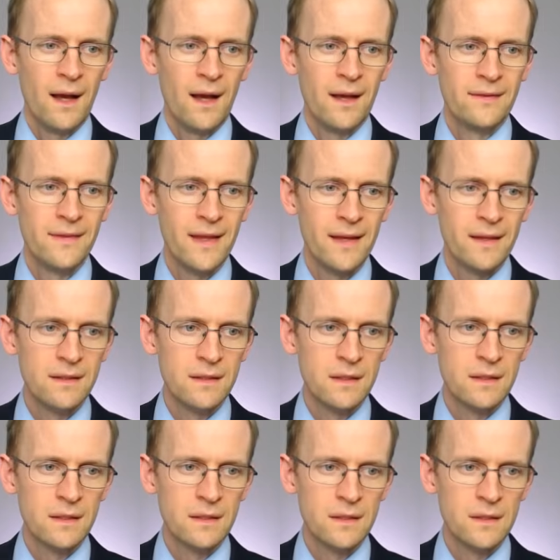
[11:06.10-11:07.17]
And
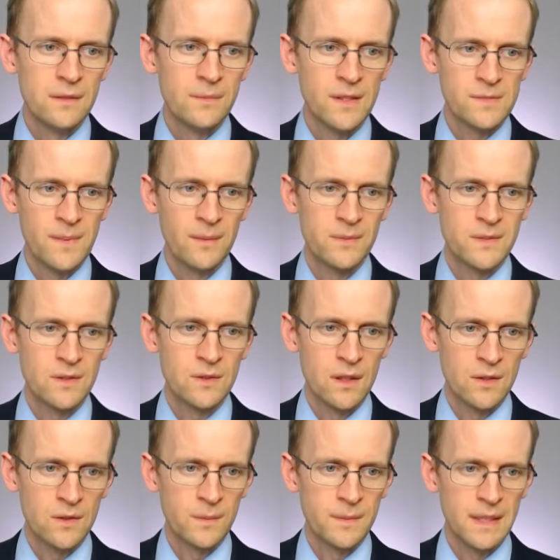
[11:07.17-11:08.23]
then you must be able to
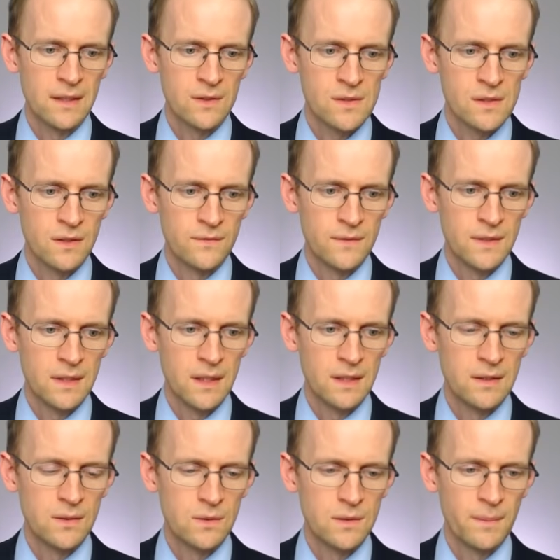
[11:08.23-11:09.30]
accommodate yourself
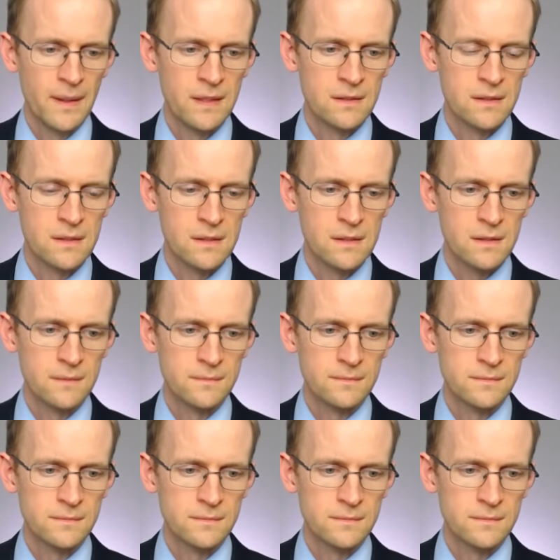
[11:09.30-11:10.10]
and your dependents.